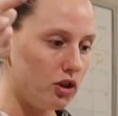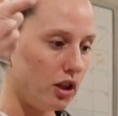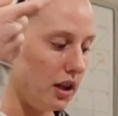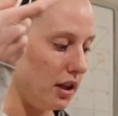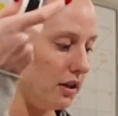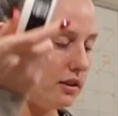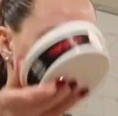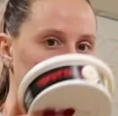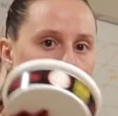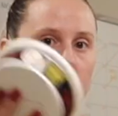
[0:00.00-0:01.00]

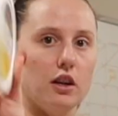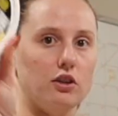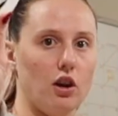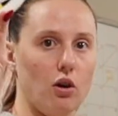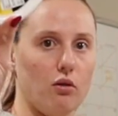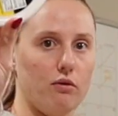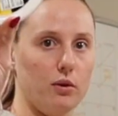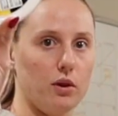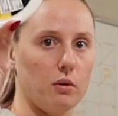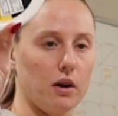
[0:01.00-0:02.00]
cheese, the
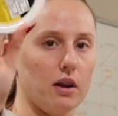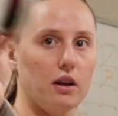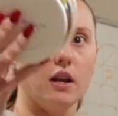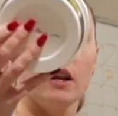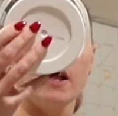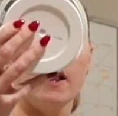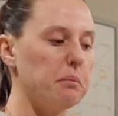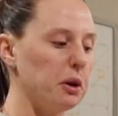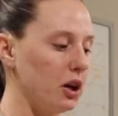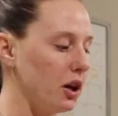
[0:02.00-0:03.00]
tofu-y one,
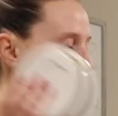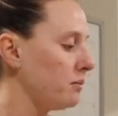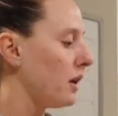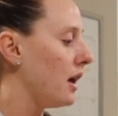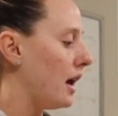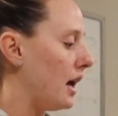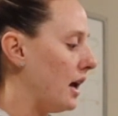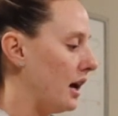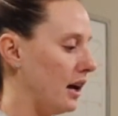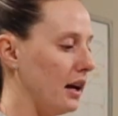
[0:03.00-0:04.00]
pretty good,
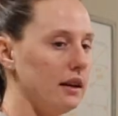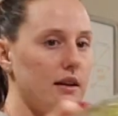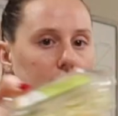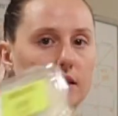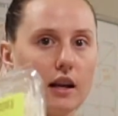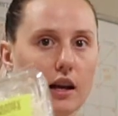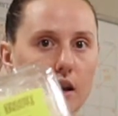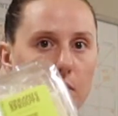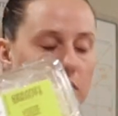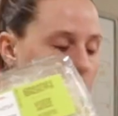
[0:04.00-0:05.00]
and
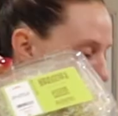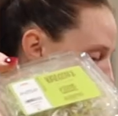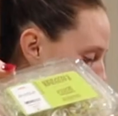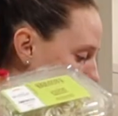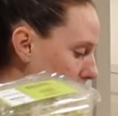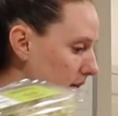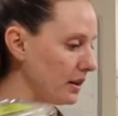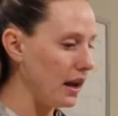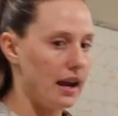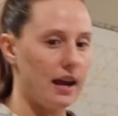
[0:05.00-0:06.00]
some Sprouts
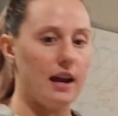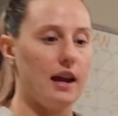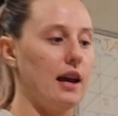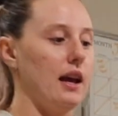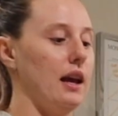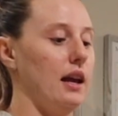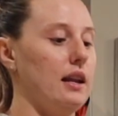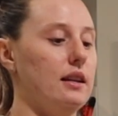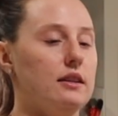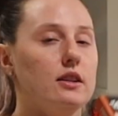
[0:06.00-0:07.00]

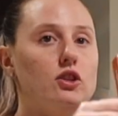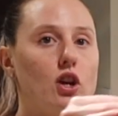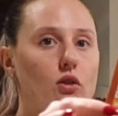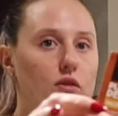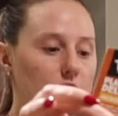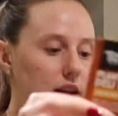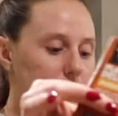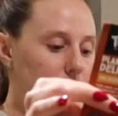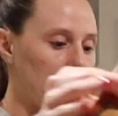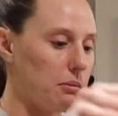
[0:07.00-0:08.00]
and
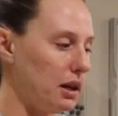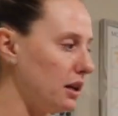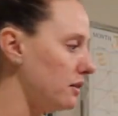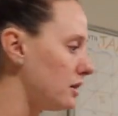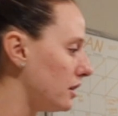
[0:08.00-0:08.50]
tofurkey deli meat,